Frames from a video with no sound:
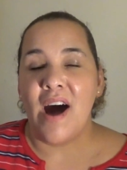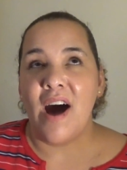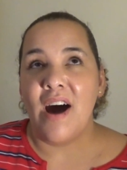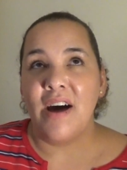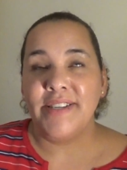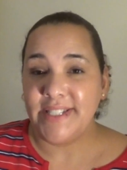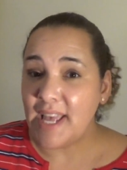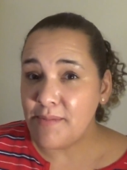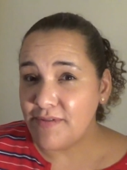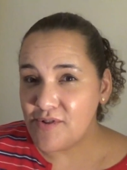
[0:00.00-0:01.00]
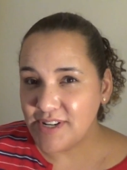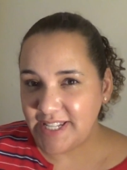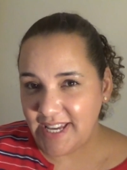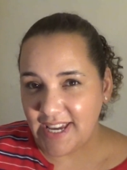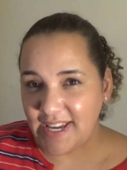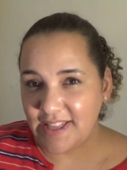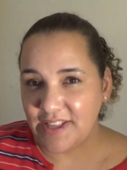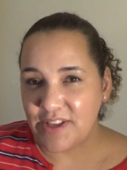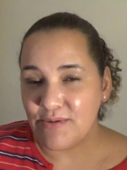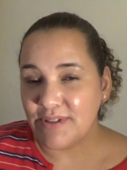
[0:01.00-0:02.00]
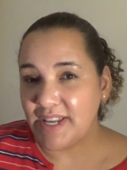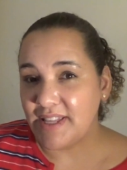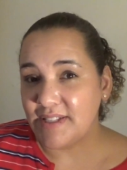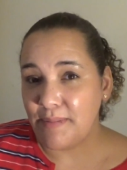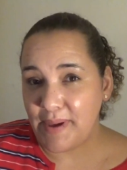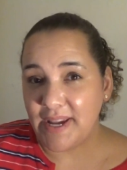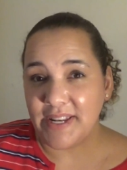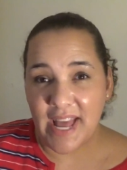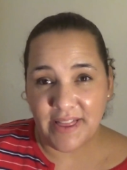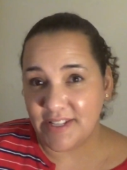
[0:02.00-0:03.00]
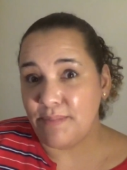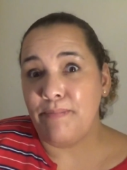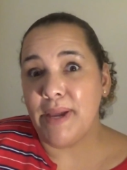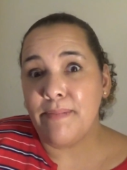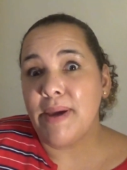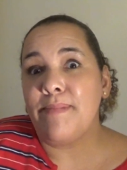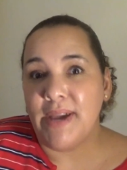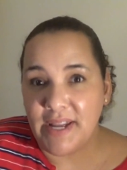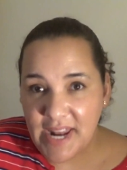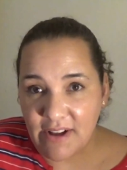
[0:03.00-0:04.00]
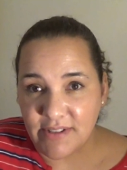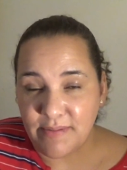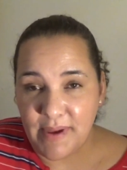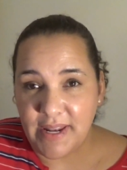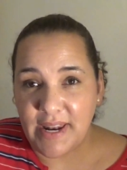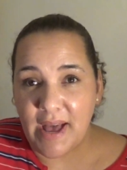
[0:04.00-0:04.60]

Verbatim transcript: on December fourteenth, there was like this a big, this big, big, big announcement